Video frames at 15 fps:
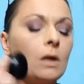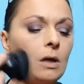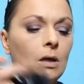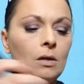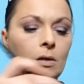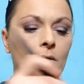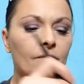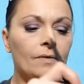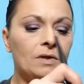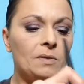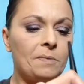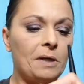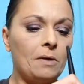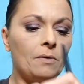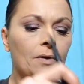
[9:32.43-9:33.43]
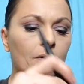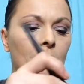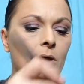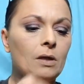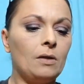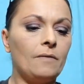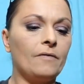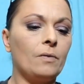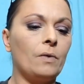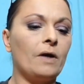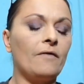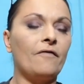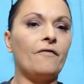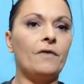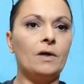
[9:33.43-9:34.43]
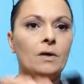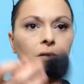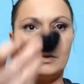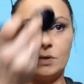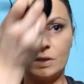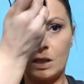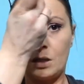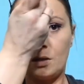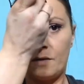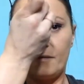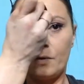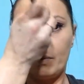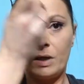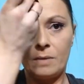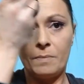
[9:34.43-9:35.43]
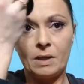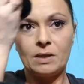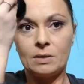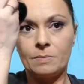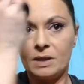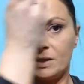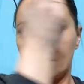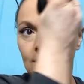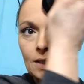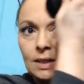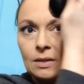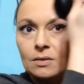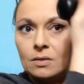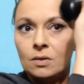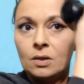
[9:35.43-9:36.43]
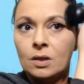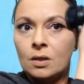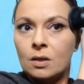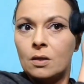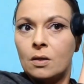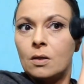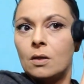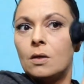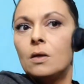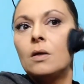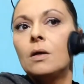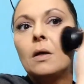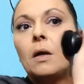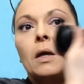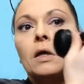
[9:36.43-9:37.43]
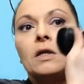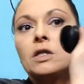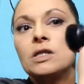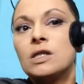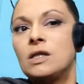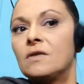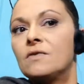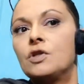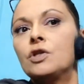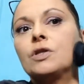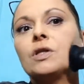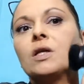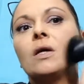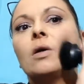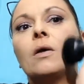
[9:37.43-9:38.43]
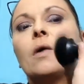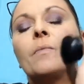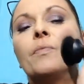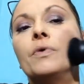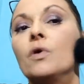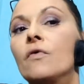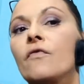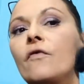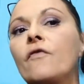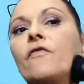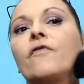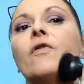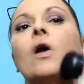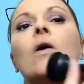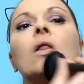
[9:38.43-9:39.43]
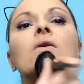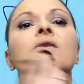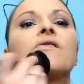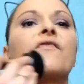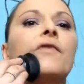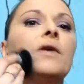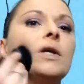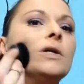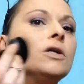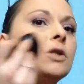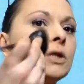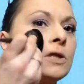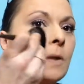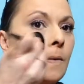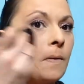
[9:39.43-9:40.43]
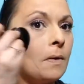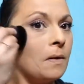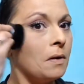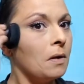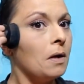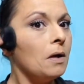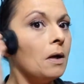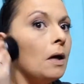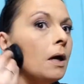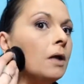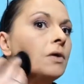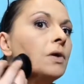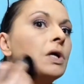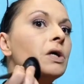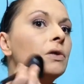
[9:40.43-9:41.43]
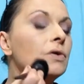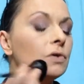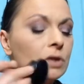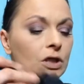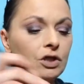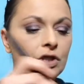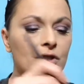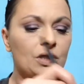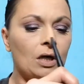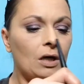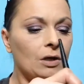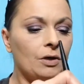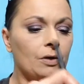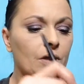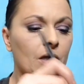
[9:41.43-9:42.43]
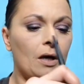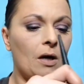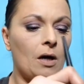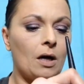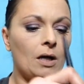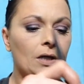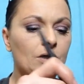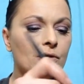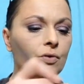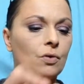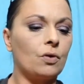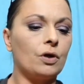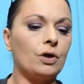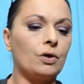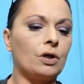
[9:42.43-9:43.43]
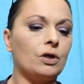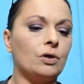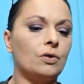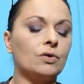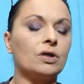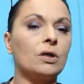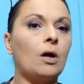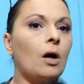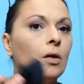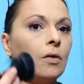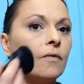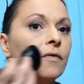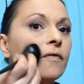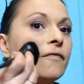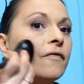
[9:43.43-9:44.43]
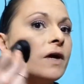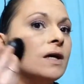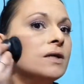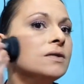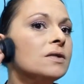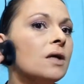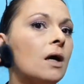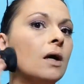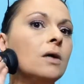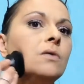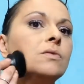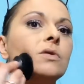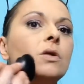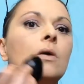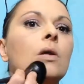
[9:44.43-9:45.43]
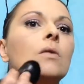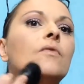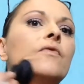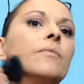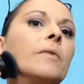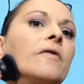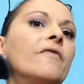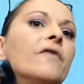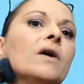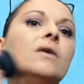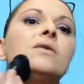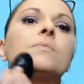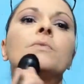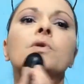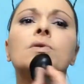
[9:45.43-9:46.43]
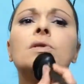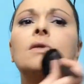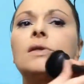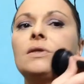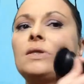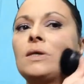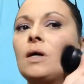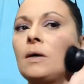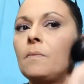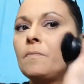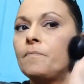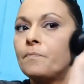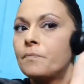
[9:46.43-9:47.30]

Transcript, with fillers: I love this powder. I love the way it feels. I love the way it makes my skin look. Like it just gives your skin a beautiful flawless finish. And you can use it just under the eyes or you can use it all over the face. I use it all over my face most of the time.